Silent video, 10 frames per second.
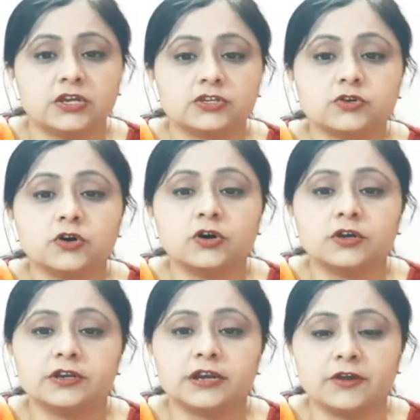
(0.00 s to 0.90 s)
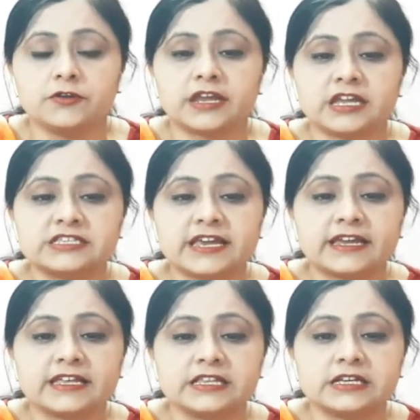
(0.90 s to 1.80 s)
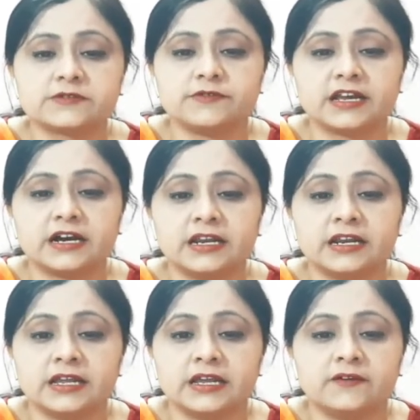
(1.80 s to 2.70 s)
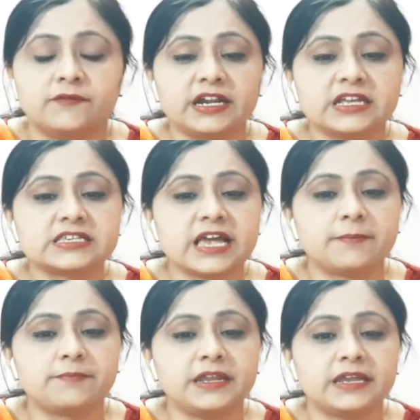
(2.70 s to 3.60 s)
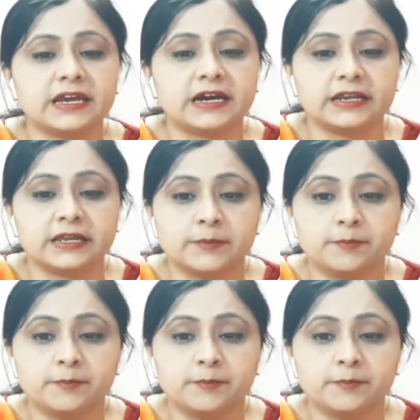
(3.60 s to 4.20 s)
So now you can check in this figure what is happening here.